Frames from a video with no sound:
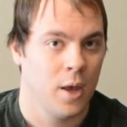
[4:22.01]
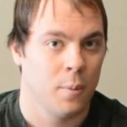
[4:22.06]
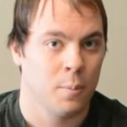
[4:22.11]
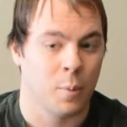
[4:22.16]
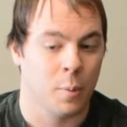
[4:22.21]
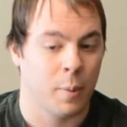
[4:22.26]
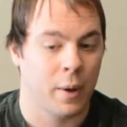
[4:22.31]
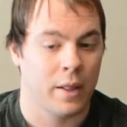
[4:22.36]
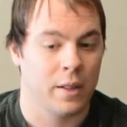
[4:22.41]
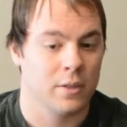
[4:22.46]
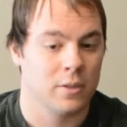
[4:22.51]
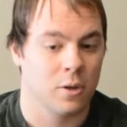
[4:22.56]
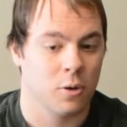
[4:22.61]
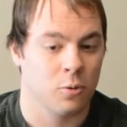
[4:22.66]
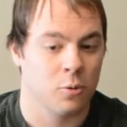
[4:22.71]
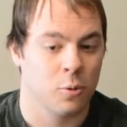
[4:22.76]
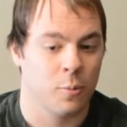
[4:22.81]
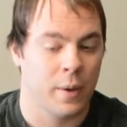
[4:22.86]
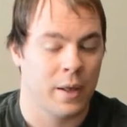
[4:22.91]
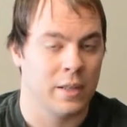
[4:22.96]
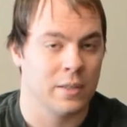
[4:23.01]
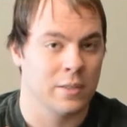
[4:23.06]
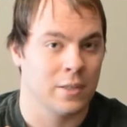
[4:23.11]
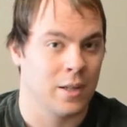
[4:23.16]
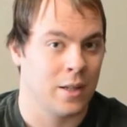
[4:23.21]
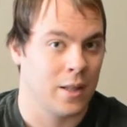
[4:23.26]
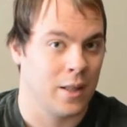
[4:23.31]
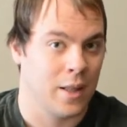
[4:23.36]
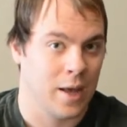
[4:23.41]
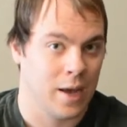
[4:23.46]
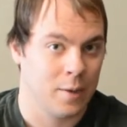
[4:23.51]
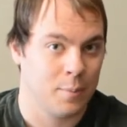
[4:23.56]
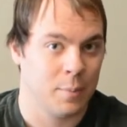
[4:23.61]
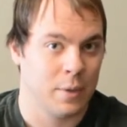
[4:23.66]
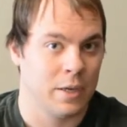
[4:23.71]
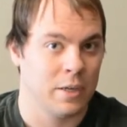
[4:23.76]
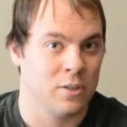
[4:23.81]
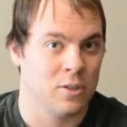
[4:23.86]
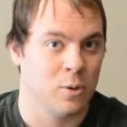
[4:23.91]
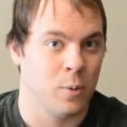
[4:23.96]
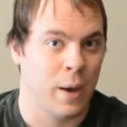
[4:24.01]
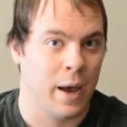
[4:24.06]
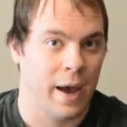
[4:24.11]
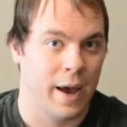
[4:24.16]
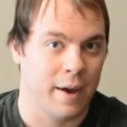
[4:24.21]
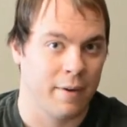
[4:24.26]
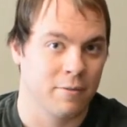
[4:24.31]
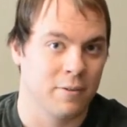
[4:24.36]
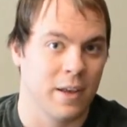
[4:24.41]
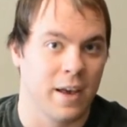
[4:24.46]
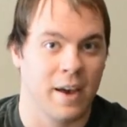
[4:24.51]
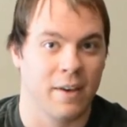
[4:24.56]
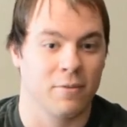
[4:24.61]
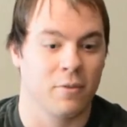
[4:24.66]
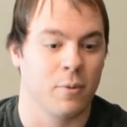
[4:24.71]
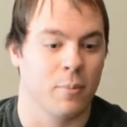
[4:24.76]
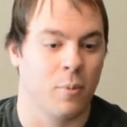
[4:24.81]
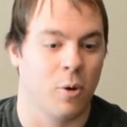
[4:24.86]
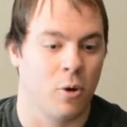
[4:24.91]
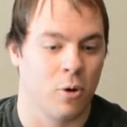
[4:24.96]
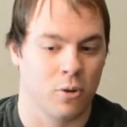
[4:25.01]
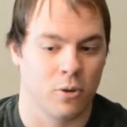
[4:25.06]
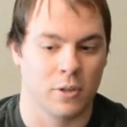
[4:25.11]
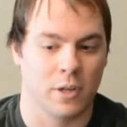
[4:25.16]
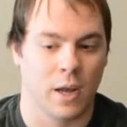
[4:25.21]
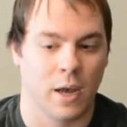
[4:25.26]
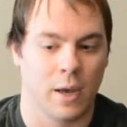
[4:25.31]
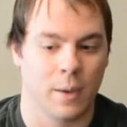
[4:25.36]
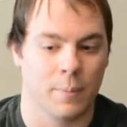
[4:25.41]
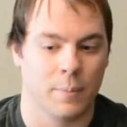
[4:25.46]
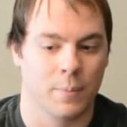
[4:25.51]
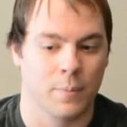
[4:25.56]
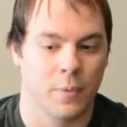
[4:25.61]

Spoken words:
So pilots go through pens a lot because you have to have them all the time.